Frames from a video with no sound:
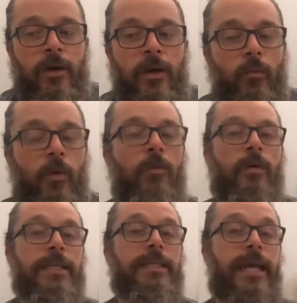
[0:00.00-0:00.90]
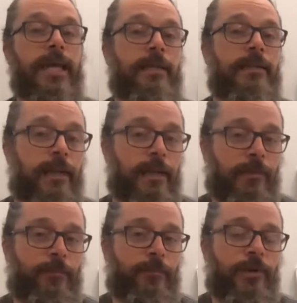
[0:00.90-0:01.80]
what would it take to get
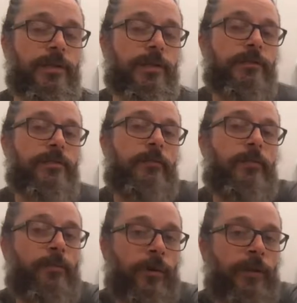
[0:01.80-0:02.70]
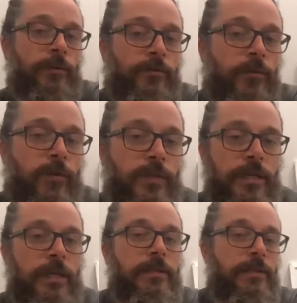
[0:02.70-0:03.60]
in person? And so I've been working with folks
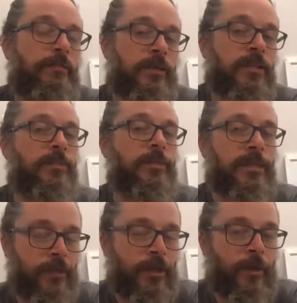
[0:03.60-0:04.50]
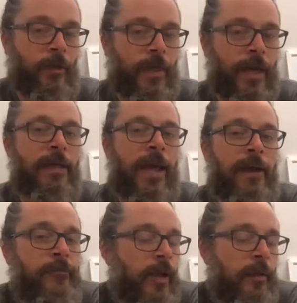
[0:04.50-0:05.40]
to get very specific about that.
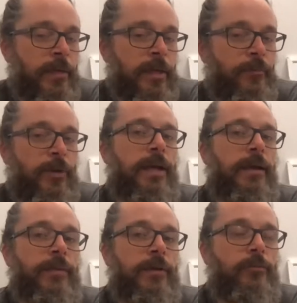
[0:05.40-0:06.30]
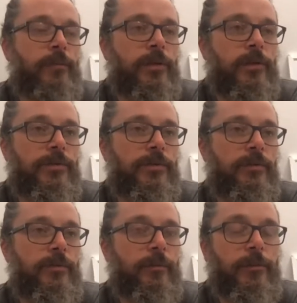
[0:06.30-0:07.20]
After MEA break, I think we'll be closer
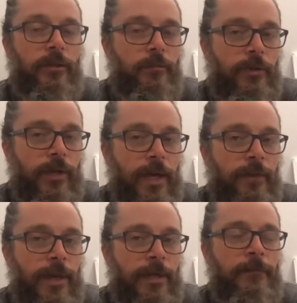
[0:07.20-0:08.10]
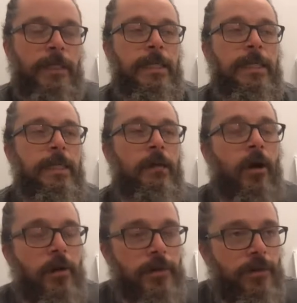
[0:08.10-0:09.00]
to being able to communicate that.
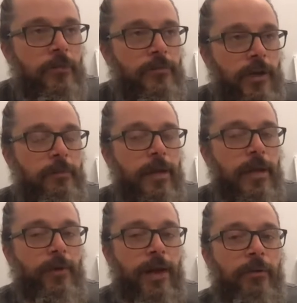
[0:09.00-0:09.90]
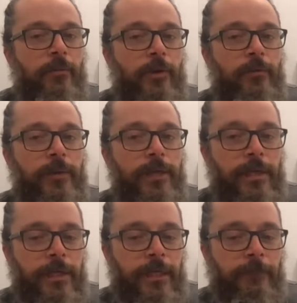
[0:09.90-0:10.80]
Also after MEA break, we'll
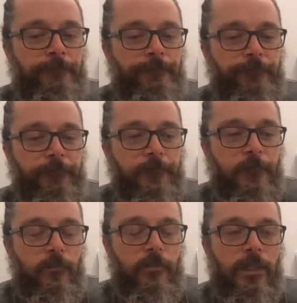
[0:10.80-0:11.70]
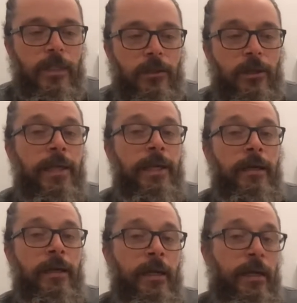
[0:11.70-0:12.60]
be
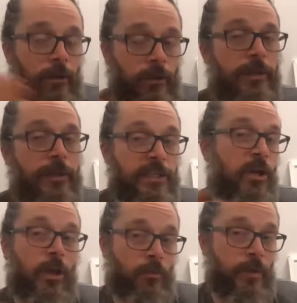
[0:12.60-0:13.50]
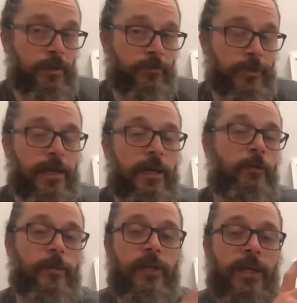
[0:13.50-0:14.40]
looking, like this call a week from today, we'll
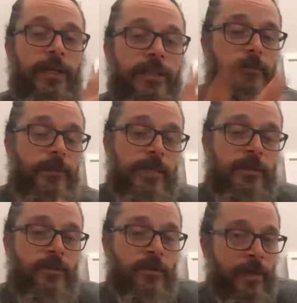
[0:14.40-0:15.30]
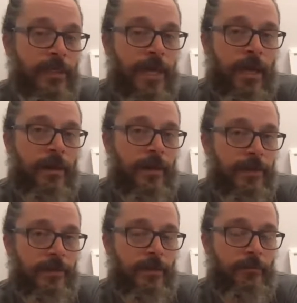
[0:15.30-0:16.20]
be looking at of the survey data that
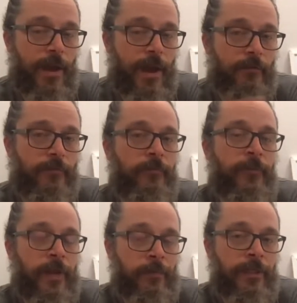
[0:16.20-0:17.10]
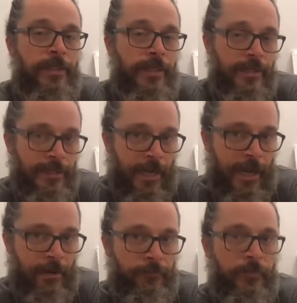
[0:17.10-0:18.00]
has come back from families and
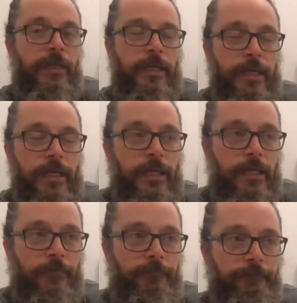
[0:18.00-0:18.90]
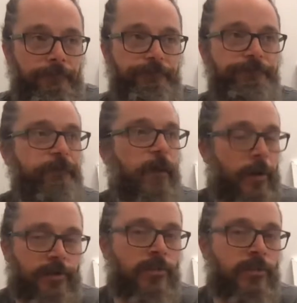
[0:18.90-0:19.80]
staff
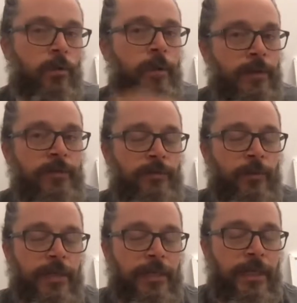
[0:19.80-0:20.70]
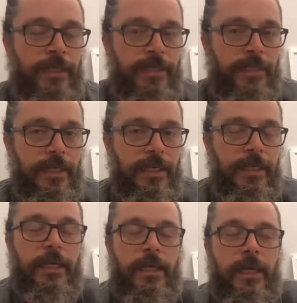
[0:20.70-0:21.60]
about school models and what they'd like to see.
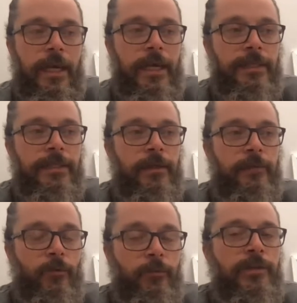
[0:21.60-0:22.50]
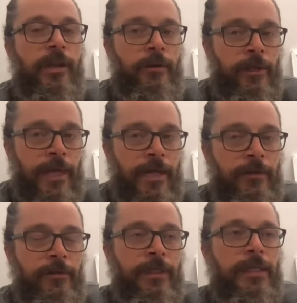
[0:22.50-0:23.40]
And we'll be sharing that out.